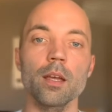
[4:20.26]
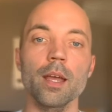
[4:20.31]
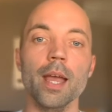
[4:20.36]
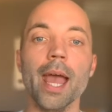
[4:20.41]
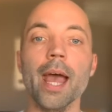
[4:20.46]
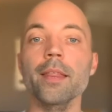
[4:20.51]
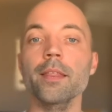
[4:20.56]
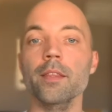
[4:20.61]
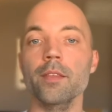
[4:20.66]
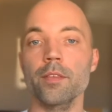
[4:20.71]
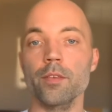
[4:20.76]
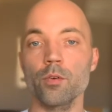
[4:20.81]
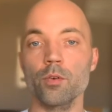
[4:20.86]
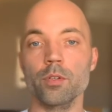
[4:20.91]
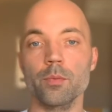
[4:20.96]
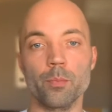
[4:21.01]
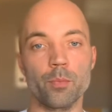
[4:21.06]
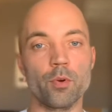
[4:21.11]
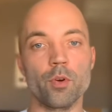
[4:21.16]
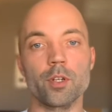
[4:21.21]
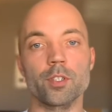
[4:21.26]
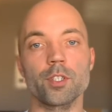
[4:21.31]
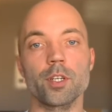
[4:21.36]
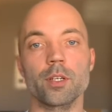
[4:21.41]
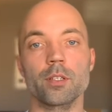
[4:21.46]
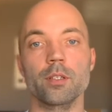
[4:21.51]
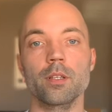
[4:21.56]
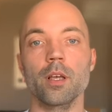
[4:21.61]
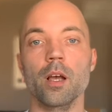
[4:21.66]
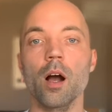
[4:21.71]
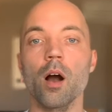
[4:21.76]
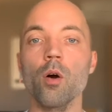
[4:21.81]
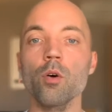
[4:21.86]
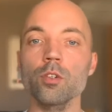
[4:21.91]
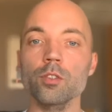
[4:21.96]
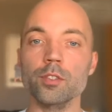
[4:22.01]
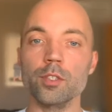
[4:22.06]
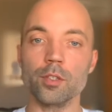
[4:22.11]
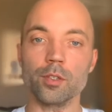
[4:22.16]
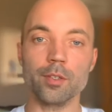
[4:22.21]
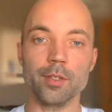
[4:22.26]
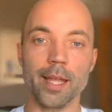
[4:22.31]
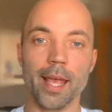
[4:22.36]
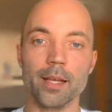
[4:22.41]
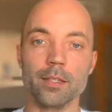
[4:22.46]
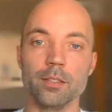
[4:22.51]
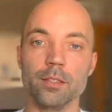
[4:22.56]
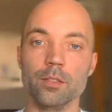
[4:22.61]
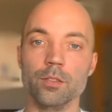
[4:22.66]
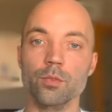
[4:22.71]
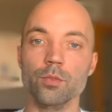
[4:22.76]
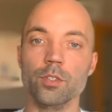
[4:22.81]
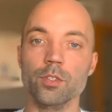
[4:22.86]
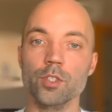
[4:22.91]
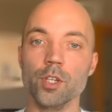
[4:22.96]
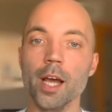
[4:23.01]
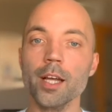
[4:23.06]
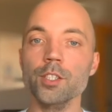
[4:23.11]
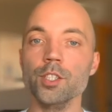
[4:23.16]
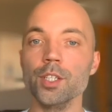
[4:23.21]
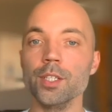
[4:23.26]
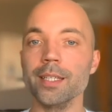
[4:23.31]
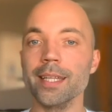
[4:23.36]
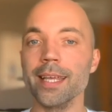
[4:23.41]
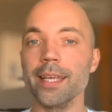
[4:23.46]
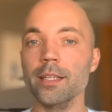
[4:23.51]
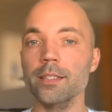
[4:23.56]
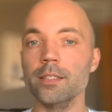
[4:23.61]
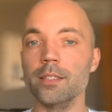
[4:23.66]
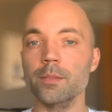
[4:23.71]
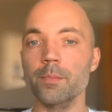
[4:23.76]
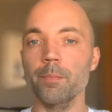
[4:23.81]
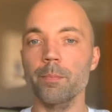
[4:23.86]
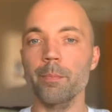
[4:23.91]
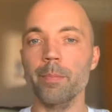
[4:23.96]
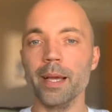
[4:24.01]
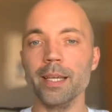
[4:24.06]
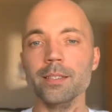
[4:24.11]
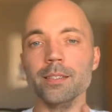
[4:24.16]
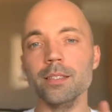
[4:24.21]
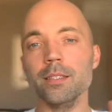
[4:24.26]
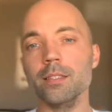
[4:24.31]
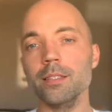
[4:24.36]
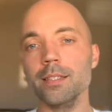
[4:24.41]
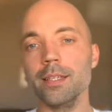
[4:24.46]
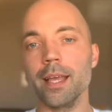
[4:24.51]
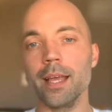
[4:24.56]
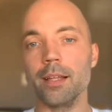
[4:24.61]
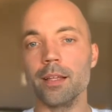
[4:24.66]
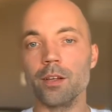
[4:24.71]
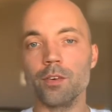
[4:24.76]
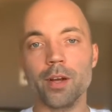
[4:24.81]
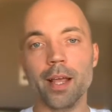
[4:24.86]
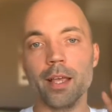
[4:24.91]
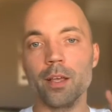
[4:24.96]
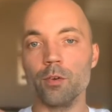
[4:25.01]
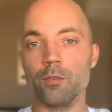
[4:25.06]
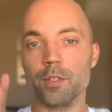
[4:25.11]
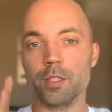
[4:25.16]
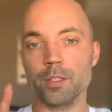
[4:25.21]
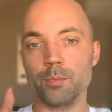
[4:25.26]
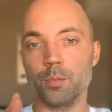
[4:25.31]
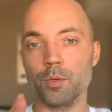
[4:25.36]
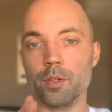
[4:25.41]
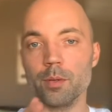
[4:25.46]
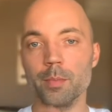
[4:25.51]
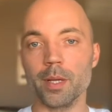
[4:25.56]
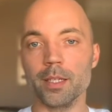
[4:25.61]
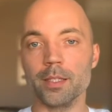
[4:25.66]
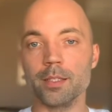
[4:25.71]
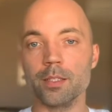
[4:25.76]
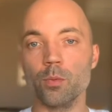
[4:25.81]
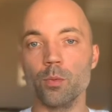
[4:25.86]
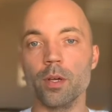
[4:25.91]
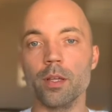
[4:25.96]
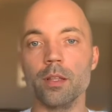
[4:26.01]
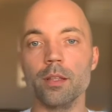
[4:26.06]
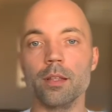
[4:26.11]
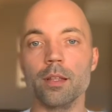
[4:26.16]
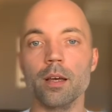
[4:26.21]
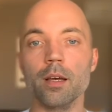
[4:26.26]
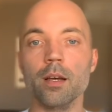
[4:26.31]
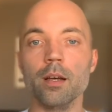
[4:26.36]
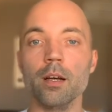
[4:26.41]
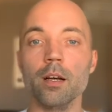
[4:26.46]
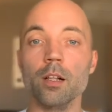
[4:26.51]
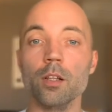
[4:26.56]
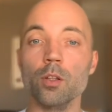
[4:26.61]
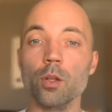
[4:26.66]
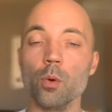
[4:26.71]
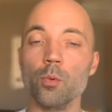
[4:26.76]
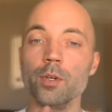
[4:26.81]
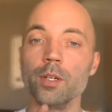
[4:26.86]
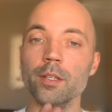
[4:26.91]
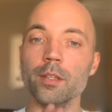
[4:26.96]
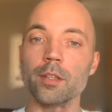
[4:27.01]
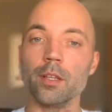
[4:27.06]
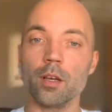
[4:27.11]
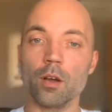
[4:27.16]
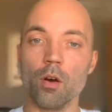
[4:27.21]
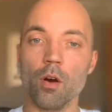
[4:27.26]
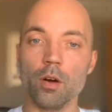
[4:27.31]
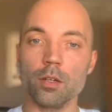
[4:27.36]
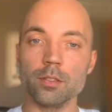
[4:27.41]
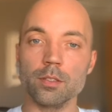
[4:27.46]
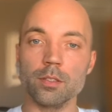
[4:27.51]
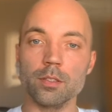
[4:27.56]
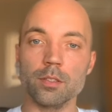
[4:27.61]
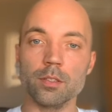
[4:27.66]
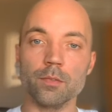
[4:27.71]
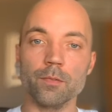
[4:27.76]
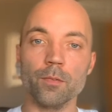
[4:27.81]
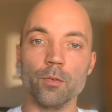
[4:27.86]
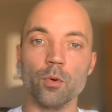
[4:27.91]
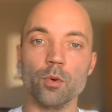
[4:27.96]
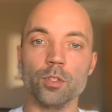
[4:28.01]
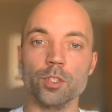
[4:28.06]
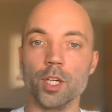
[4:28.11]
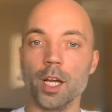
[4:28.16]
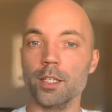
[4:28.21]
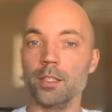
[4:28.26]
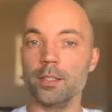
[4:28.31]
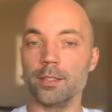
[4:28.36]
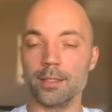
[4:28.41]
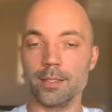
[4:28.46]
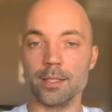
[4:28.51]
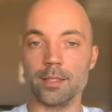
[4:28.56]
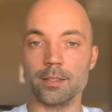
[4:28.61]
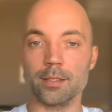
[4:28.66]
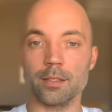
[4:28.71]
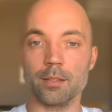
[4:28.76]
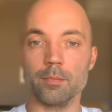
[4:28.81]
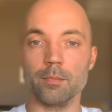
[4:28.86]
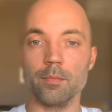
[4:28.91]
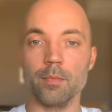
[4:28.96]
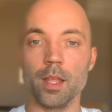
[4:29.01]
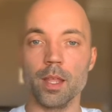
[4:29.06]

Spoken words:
And the third project, also connected to the judging, it's basically an array of experiments with lowering the costs for judging system.